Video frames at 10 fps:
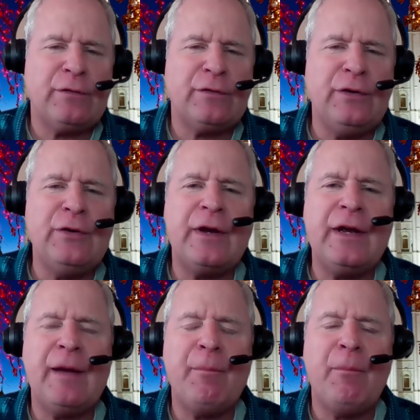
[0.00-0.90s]
so you can
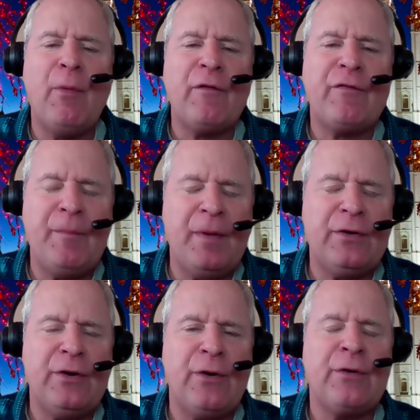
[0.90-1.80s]
get more
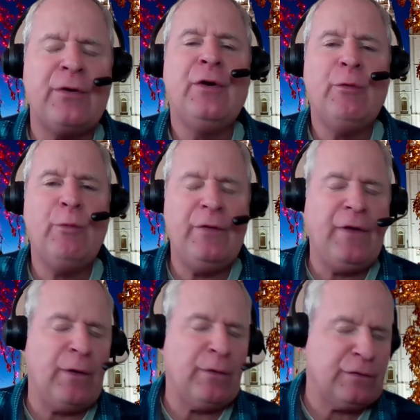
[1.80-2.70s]
familiar with
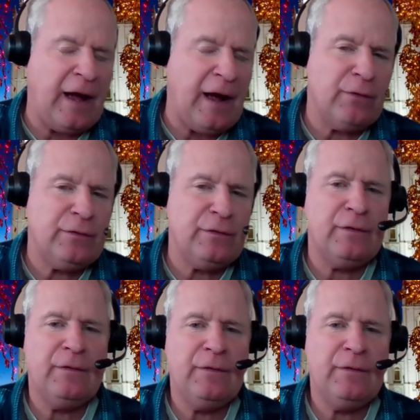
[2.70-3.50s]
those sounds,